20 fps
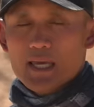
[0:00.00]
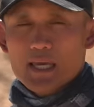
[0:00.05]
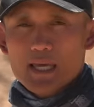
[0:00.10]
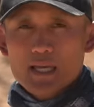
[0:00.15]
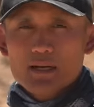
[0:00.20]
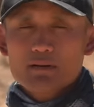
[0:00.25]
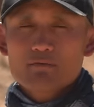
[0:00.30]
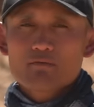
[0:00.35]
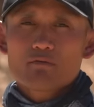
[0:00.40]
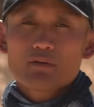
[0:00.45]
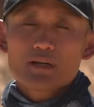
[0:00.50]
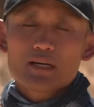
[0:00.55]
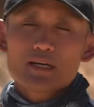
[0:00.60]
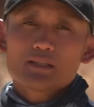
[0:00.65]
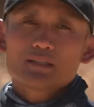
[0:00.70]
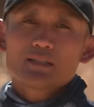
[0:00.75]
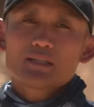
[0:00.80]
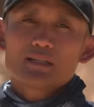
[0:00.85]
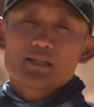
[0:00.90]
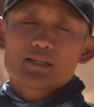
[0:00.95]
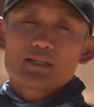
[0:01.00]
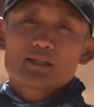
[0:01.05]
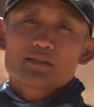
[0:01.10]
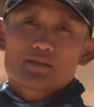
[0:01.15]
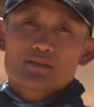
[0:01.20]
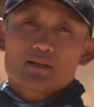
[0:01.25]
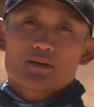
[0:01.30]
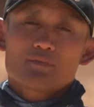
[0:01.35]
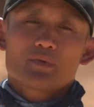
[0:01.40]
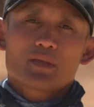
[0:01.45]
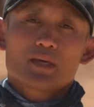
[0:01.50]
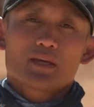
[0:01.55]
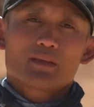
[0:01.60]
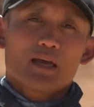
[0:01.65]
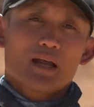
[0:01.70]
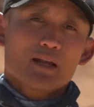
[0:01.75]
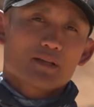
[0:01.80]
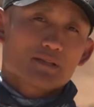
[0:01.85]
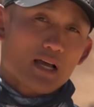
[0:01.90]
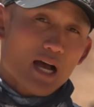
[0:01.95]
It really is something
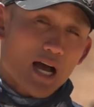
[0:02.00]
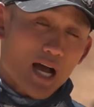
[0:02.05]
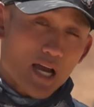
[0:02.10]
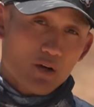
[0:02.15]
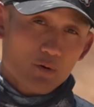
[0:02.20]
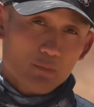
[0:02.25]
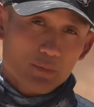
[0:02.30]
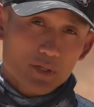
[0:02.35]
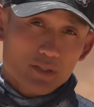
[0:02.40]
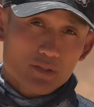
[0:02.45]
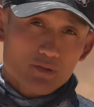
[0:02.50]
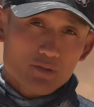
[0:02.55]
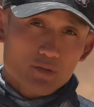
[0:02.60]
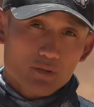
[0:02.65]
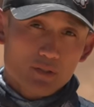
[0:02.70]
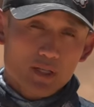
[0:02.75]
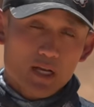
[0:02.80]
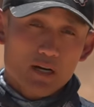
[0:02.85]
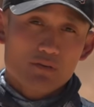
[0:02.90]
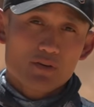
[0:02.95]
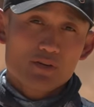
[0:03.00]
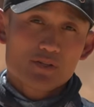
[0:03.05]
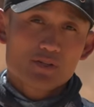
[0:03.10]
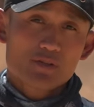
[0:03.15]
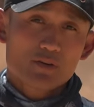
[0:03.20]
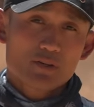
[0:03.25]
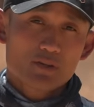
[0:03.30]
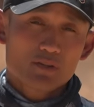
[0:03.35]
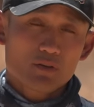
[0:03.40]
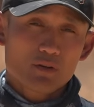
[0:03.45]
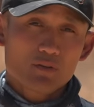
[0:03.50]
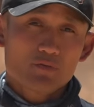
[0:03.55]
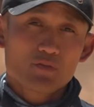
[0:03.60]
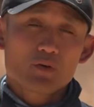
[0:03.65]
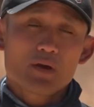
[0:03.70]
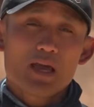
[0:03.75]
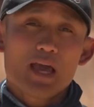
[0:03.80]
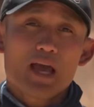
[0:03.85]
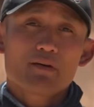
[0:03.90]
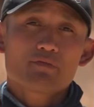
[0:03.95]
that is eye-opening to a lot of our students. So if
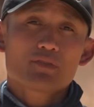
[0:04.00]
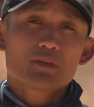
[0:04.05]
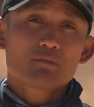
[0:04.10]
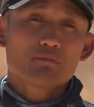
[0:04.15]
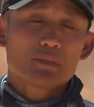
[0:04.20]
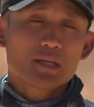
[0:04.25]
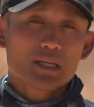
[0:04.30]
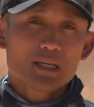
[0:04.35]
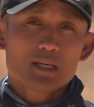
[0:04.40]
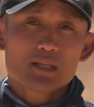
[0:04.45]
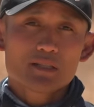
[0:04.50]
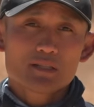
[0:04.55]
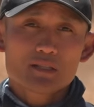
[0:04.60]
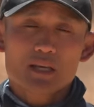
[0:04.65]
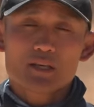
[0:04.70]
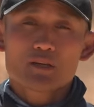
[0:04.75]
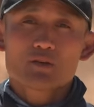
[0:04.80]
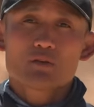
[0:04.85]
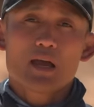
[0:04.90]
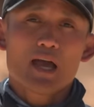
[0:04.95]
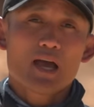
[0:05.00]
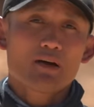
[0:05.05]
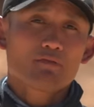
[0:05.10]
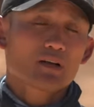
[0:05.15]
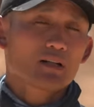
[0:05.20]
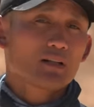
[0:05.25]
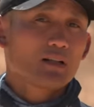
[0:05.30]
you have the means and you have a